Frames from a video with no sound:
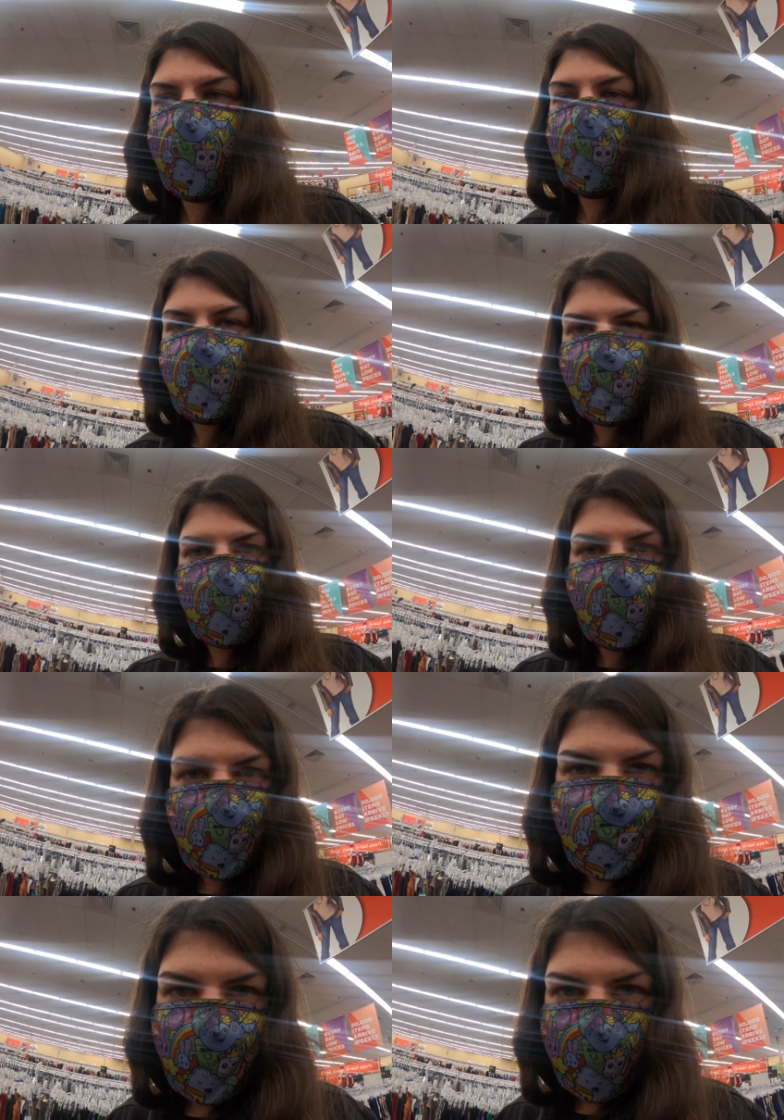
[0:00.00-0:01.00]
Always bring a
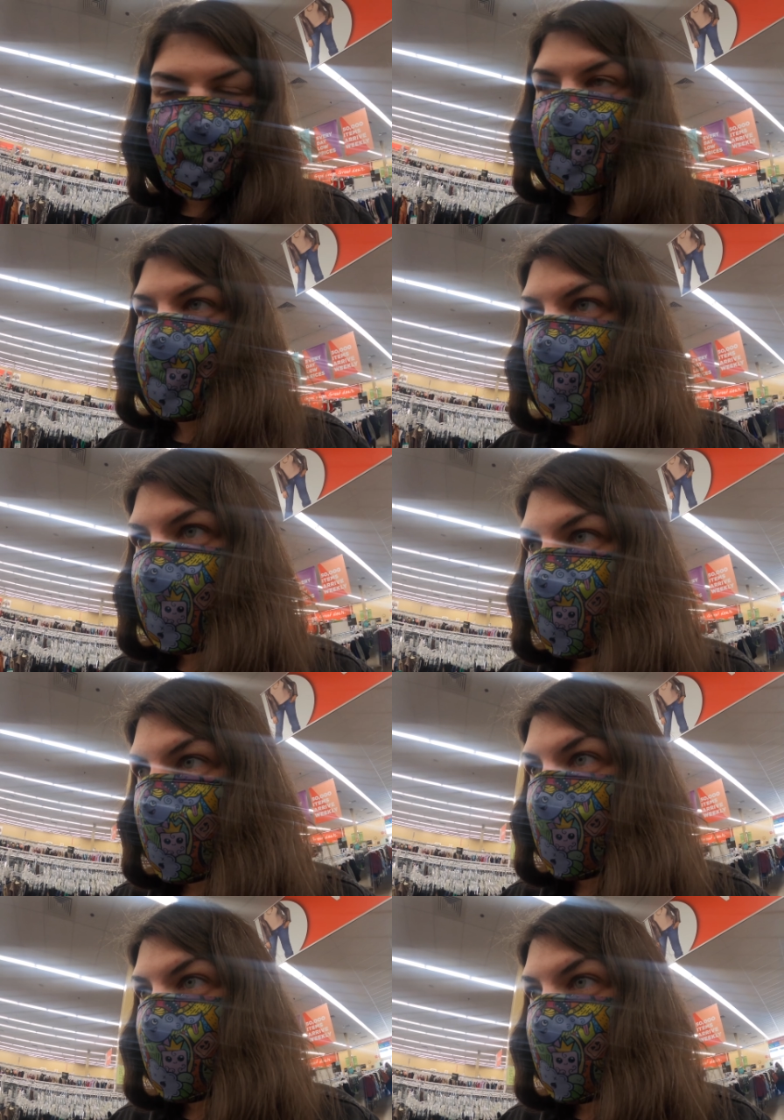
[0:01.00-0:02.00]
measuring tape to
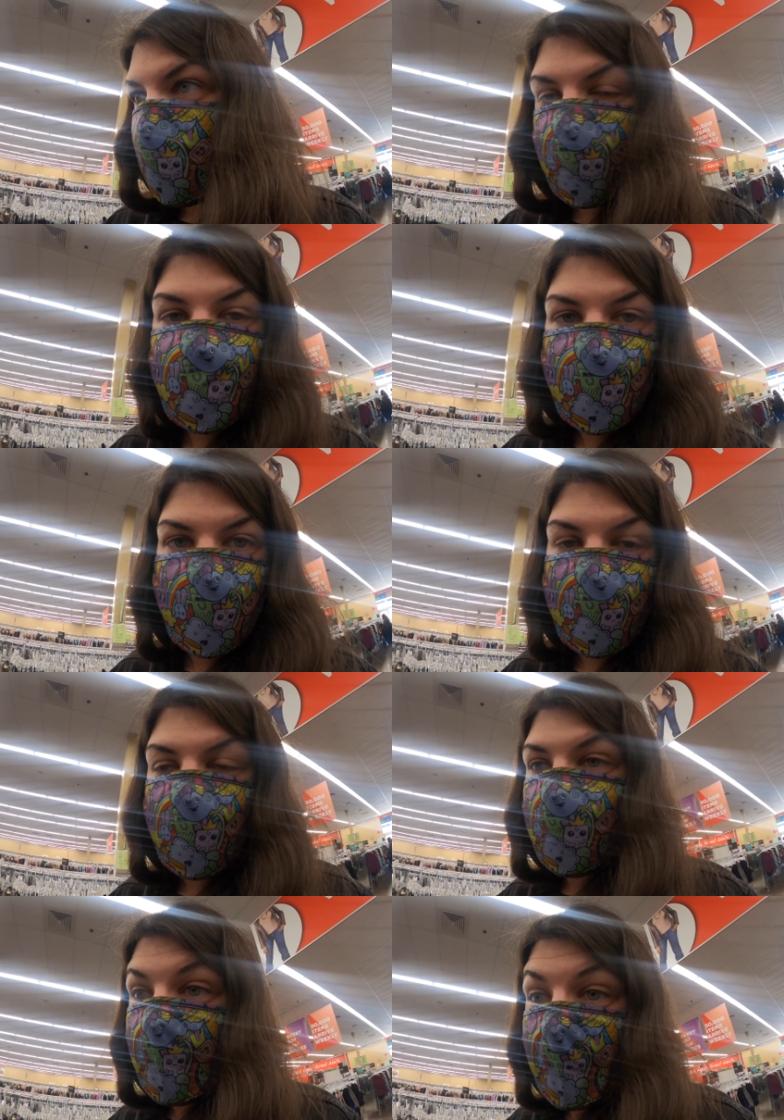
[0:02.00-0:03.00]
the thrift store with
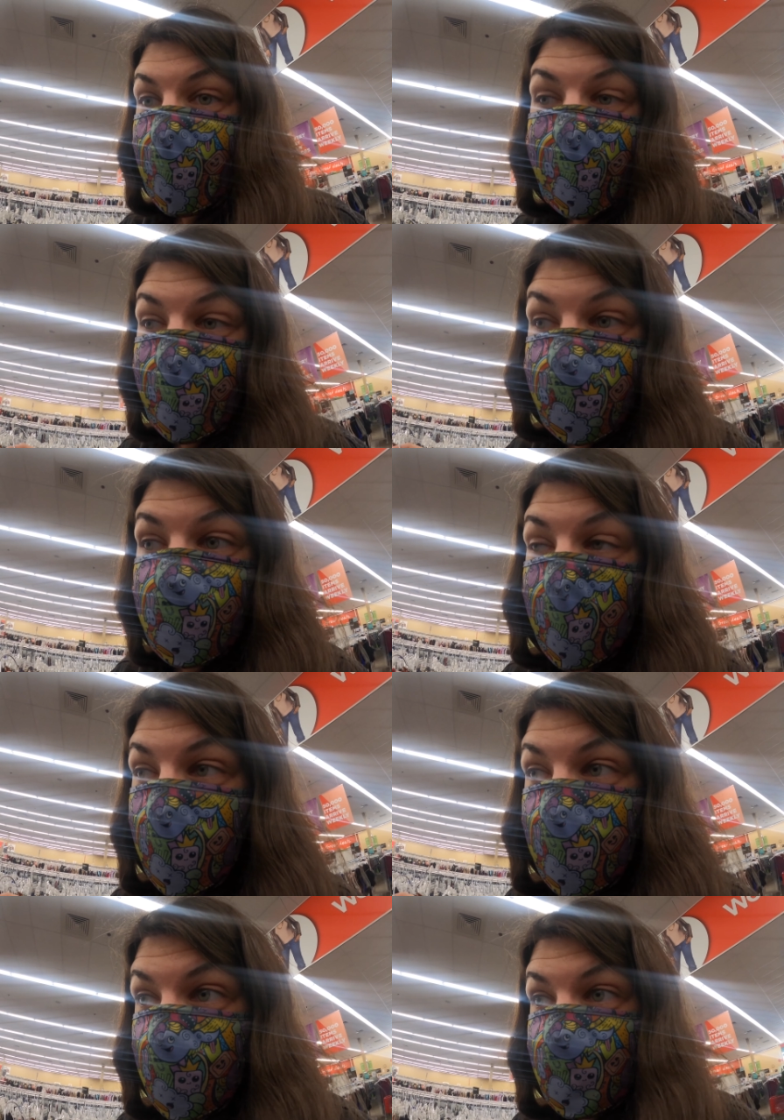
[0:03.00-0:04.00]
you. If
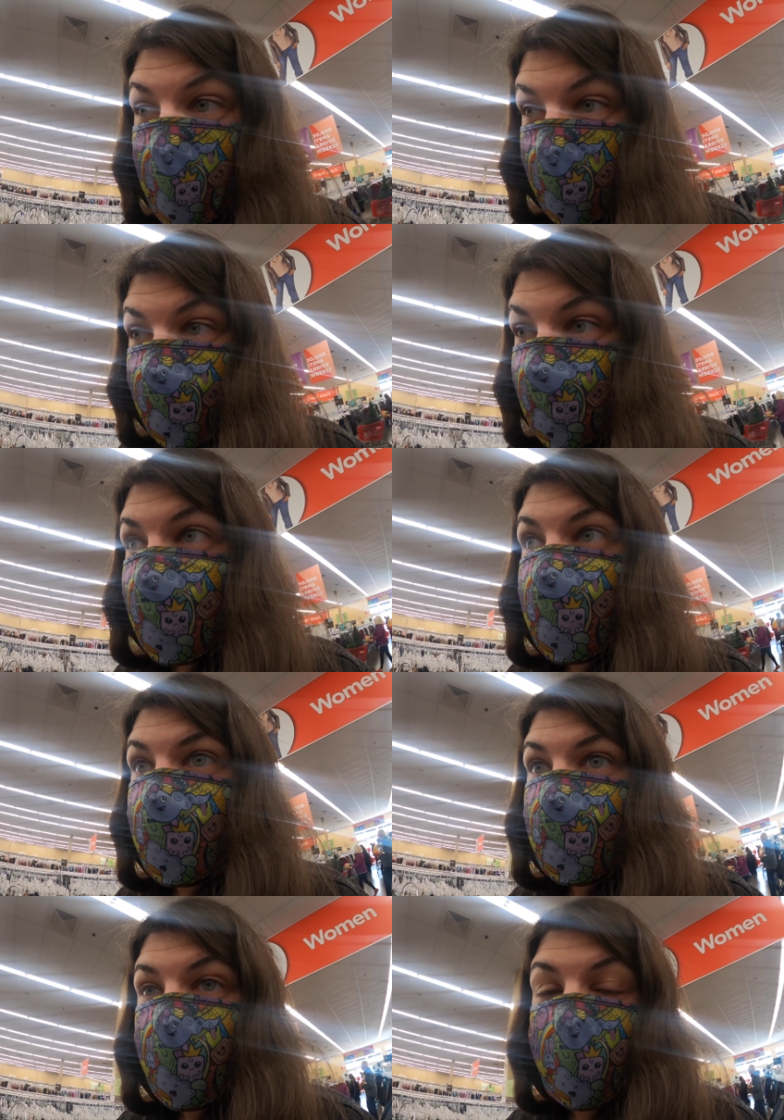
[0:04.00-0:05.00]
nothing else, just
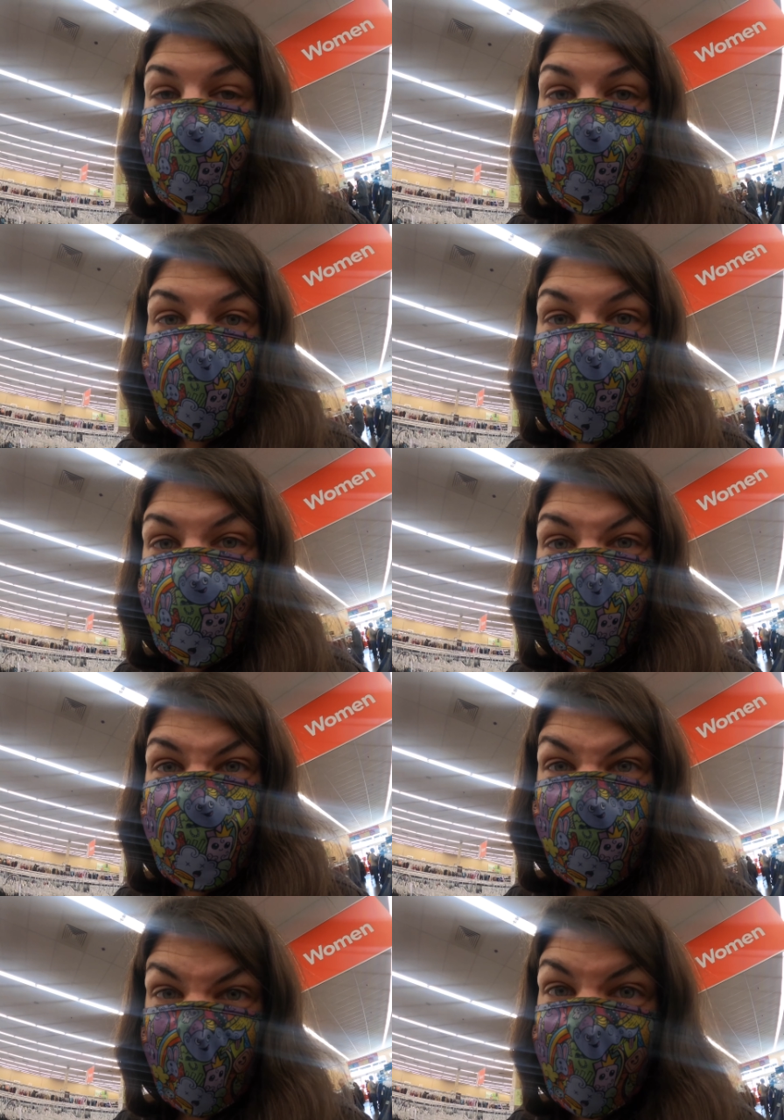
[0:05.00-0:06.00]
to help you find the
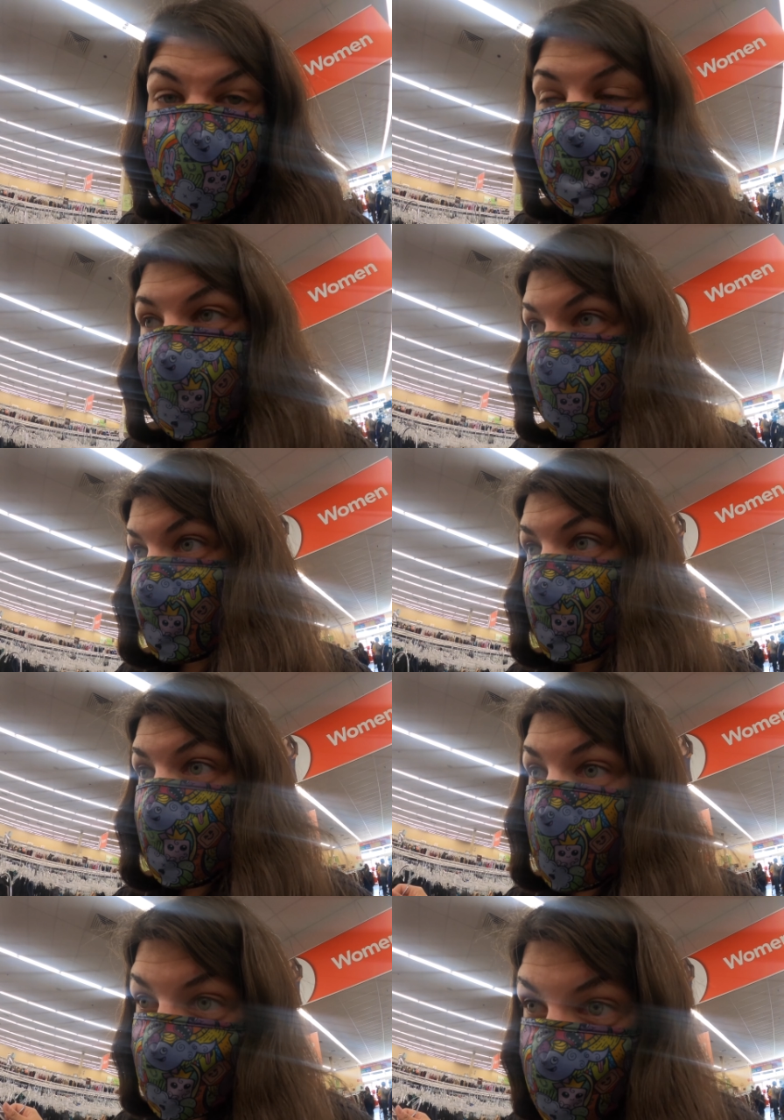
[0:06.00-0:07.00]
right size, because if
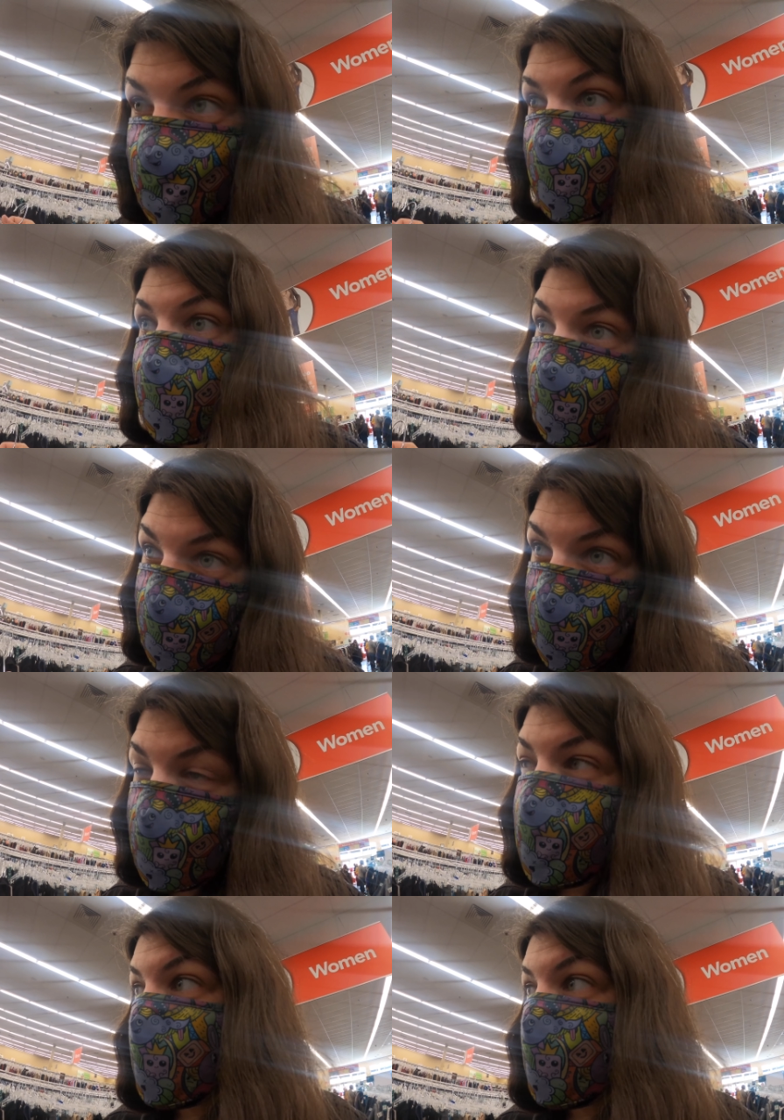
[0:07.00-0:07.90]
you measure your jeans and you know your